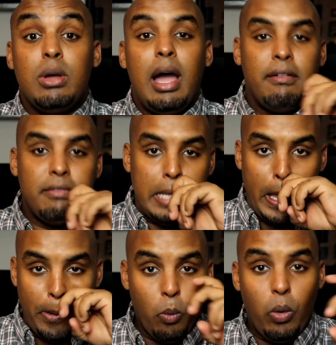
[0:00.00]
to have
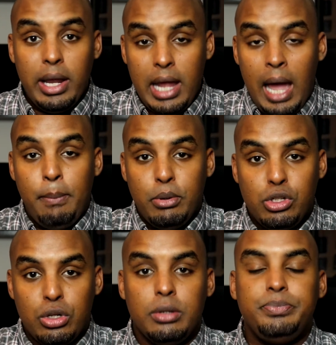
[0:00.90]
that wide
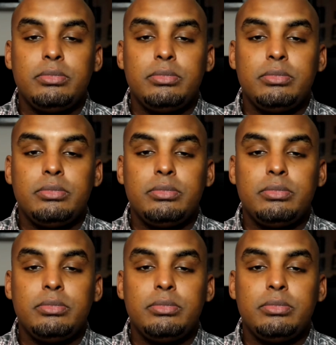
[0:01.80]
aperture,